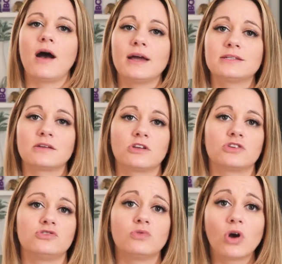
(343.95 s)
I
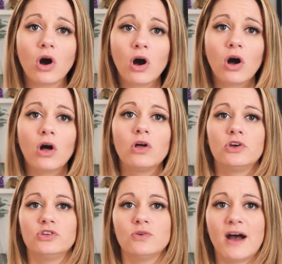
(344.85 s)
suggest you call,
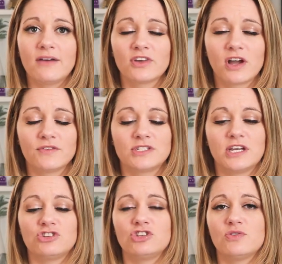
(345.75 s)
you have the
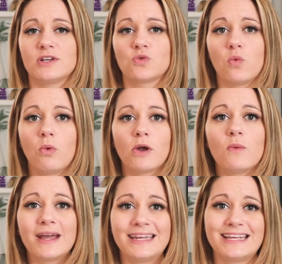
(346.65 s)
conversation, you ask, what
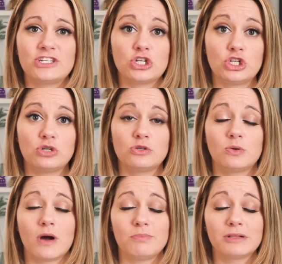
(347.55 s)
do I need to do
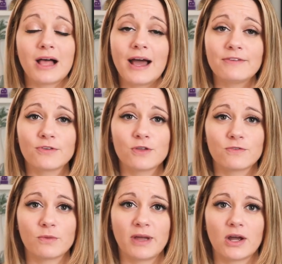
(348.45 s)
to apply for the
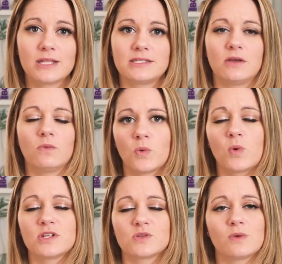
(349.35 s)
forbearance and
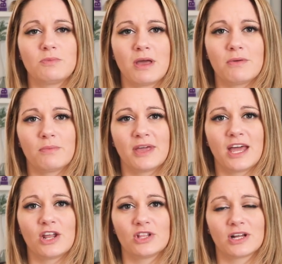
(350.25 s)
what does the repayment
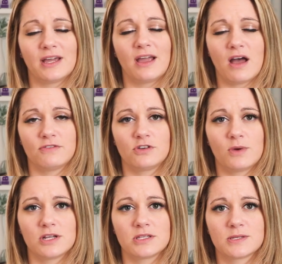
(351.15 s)
plan look like
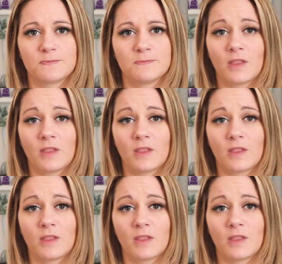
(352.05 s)
afterwards?